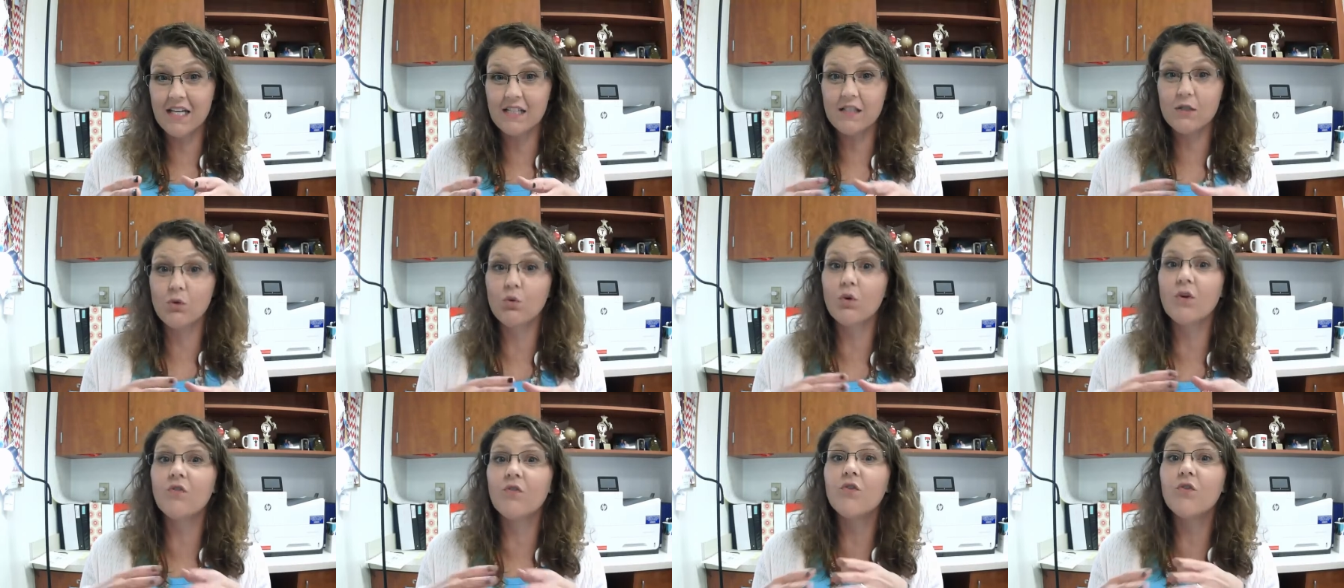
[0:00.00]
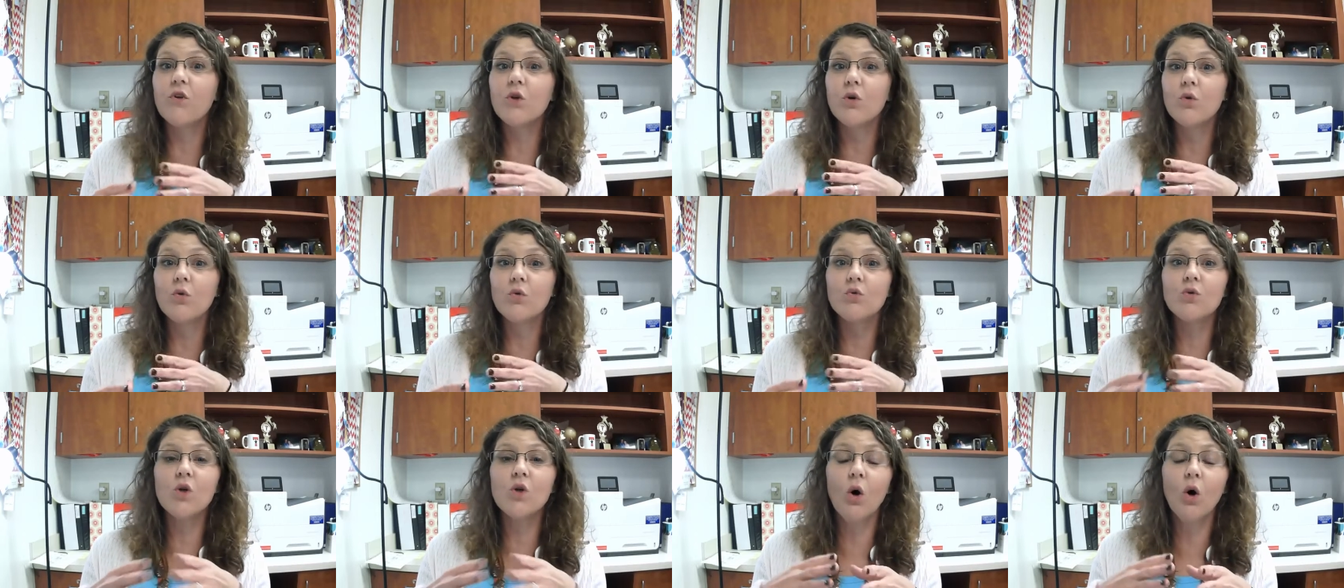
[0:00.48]
So if
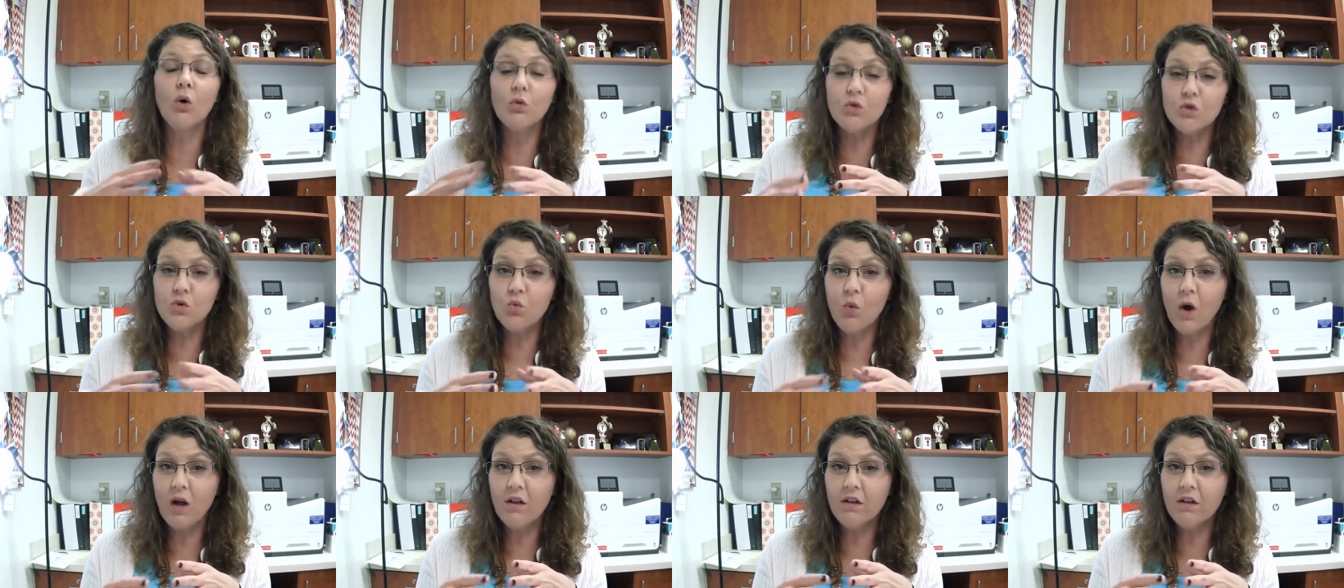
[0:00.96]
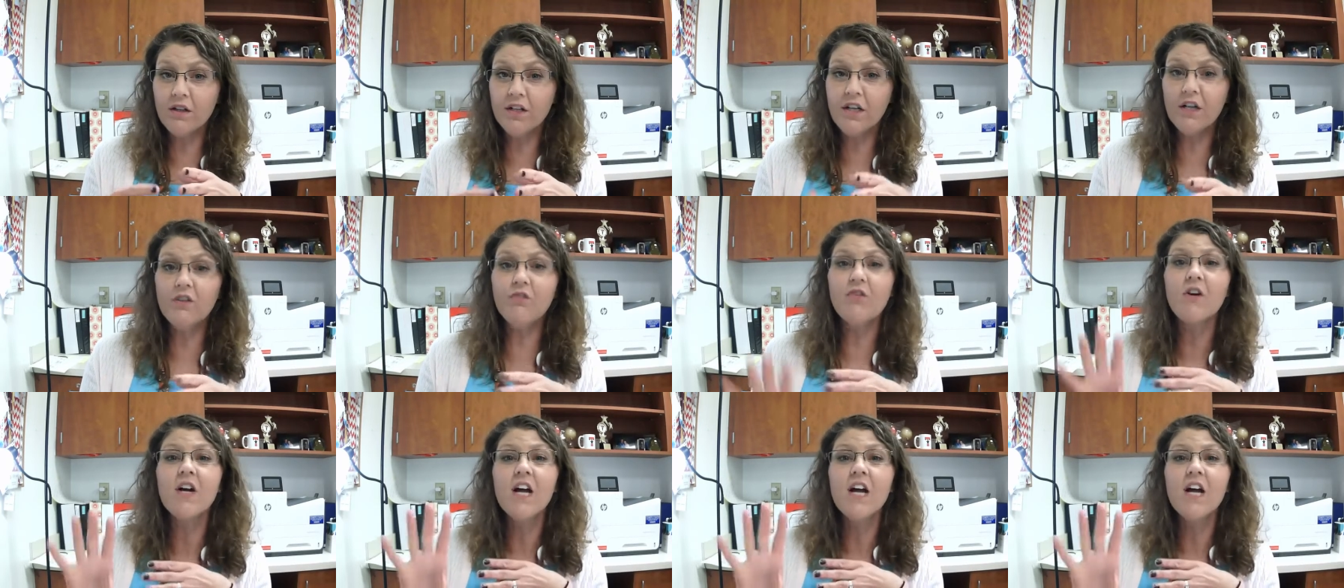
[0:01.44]
you don't do well enough